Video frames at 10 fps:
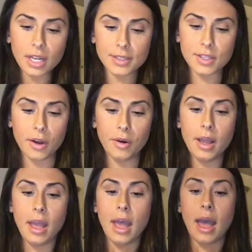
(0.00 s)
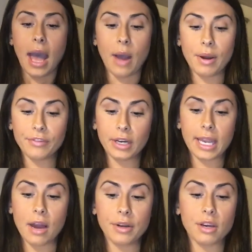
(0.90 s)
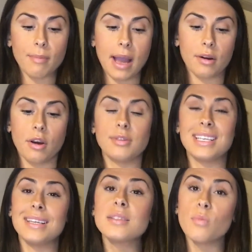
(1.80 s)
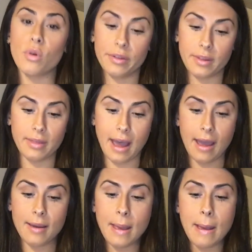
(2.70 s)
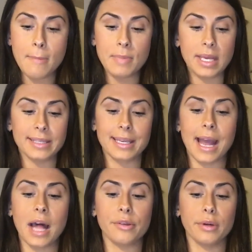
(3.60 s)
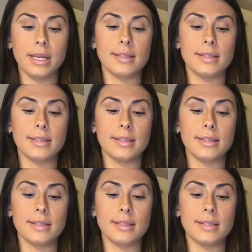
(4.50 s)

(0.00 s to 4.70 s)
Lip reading: So, however, counting your macros is more than that, because a calorie